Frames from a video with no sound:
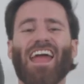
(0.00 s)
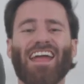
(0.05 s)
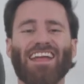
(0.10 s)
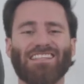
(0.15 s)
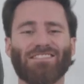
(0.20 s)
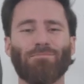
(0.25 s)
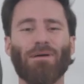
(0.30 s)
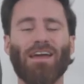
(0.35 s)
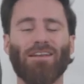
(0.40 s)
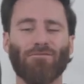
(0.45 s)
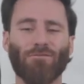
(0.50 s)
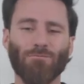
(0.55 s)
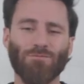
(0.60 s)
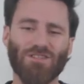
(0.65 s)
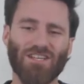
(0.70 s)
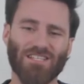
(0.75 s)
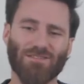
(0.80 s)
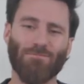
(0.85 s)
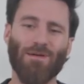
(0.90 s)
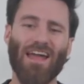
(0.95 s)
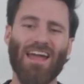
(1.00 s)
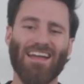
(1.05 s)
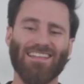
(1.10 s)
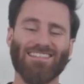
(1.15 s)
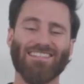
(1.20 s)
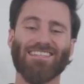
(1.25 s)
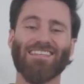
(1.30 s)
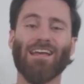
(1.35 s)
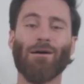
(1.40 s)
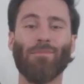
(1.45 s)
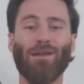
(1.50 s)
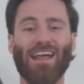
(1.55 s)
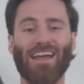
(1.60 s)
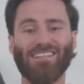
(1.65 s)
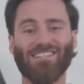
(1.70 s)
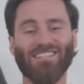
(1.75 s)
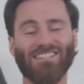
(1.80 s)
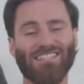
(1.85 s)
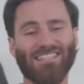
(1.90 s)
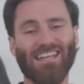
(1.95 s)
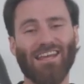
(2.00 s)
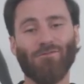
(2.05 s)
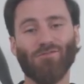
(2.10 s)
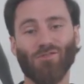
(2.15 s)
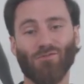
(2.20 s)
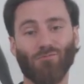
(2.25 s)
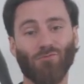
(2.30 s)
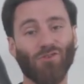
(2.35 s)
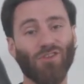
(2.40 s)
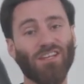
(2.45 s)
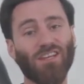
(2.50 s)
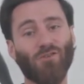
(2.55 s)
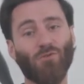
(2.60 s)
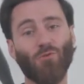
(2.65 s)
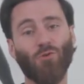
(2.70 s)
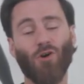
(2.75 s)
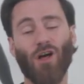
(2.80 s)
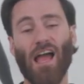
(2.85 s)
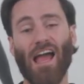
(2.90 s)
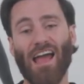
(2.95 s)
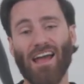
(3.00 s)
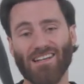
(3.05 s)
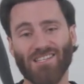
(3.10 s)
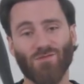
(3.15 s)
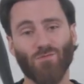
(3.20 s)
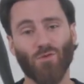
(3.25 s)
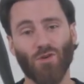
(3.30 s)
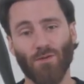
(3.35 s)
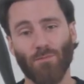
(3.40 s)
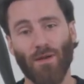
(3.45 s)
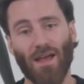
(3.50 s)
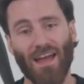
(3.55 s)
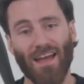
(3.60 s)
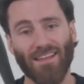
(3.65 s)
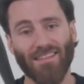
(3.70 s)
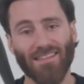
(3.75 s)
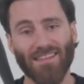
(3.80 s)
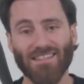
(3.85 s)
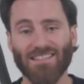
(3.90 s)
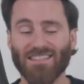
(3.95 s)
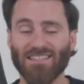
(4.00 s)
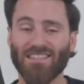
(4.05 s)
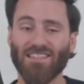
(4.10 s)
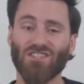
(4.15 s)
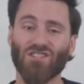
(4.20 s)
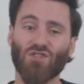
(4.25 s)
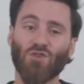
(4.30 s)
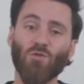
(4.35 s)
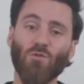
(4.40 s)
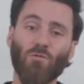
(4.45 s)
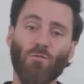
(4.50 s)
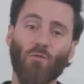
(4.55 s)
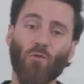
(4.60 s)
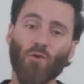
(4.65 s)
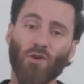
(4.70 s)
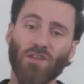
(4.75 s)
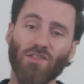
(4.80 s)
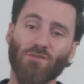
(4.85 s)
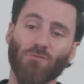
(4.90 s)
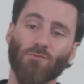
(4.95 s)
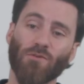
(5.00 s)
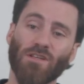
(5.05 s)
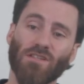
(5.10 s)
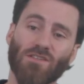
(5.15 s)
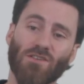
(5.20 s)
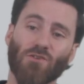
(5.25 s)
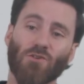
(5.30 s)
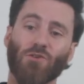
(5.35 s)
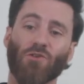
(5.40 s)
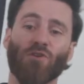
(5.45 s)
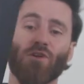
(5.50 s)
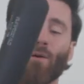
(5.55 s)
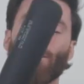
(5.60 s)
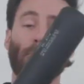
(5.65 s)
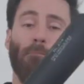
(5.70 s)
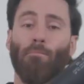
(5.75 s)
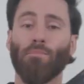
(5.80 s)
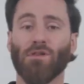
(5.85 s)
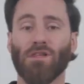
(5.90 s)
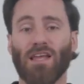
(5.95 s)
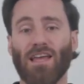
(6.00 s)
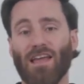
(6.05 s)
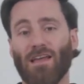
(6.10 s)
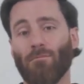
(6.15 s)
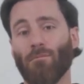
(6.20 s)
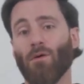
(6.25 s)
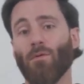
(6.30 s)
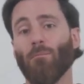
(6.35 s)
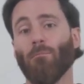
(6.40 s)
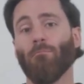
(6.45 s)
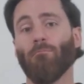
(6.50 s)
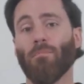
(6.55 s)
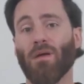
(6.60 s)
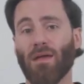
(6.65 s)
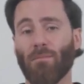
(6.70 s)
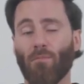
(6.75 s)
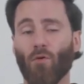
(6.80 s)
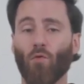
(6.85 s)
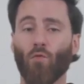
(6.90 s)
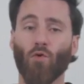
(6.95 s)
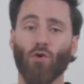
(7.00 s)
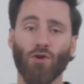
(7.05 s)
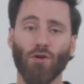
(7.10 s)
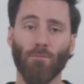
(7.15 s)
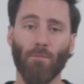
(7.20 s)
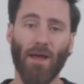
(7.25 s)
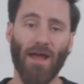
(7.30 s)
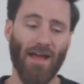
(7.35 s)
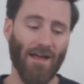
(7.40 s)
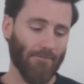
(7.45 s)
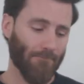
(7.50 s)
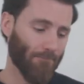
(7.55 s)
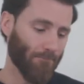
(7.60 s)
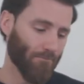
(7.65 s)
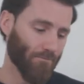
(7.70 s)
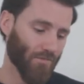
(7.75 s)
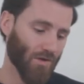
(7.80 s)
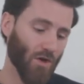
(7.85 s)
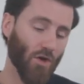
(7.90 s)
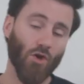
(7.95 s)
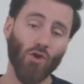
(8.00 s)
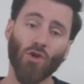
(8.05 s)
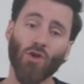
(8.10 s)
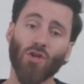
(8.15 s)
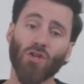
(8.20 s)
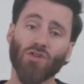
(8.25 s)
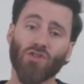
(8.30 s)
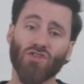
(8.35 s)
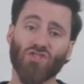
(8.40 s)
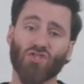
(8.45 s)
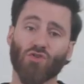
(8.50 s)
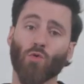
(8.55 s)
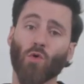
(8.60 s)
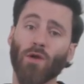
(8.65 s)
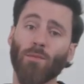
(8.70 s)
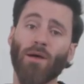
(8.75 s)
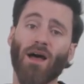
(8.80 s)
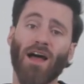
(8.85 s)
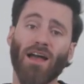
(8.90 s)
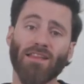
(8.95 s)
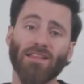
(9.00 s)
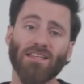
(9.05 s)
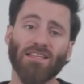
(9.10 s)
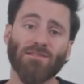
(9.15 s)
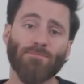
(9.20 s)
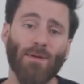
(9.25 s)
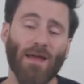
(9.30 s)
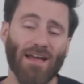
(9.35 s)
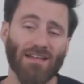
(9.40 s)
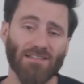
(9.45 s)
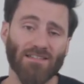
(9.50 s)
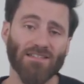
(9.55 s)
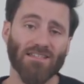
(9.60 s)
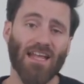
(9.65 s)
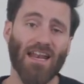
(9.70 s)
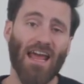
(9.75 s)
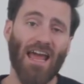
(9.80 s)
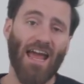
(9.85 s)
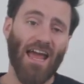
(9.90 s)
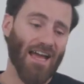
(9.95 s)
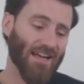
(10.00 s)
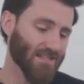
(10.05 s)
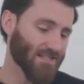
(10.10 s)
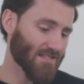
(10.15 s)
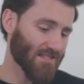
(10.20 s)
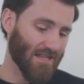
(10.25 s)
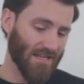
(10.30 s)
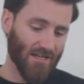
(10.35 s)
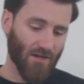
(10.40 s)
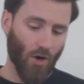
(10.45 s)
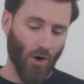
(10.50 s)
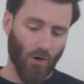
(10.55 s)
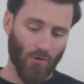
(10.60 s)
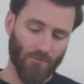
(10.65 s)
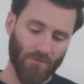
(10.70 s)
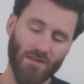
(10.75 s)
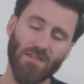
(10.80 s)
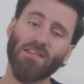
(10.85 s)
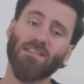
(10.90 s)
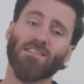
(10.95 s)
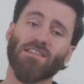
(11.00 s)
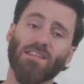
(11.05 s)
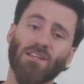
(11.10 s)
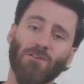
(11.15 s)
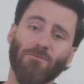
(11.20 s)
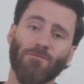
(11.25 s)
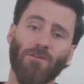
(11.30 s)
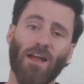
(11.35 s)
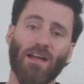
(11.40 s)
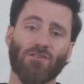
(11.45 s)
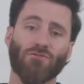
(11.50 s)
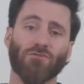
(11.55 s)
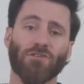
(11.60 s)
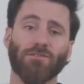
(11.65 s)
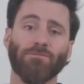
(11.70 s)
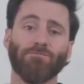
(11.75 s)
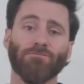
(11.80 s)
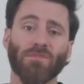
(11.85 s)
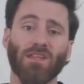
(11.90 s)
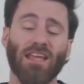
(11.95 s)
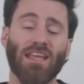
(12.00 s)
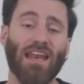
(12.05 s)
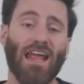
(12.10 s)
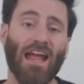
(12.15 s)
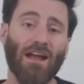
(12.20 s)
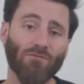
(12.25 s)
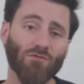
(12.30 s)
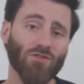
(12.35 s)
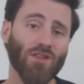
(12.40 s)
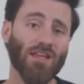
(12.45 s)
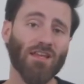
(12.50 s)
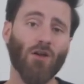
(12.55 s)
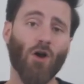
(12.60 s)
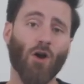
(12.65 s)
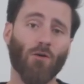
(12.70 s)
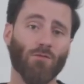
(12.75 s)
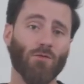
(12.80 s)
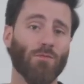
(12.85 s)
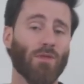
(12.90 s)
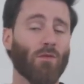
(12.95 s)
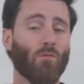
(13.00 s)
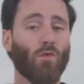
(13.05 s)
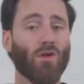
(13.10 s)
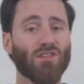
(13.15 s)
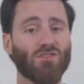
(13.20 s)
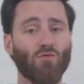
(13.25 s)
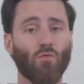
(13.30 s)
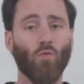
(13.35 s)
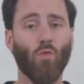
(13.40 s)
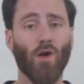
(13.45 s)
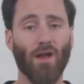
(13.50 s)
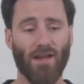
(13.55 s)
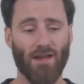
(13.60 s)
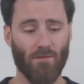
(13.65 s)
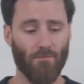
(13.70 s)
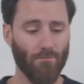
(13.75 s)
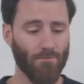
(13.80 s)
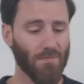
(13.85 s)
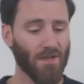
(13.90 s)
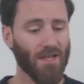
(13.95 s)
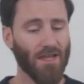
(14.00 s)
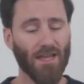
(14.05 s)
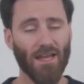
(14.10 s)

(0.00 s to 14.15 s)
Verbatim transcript: Hey, it's Ben from Just Bats, coming at you today with a really cool Axe wood bat. This is the 243 turn Blem maple wood bat. The story behind these bats is that Axe, they carved these in their factory, and after they carved them, they went to weigh them,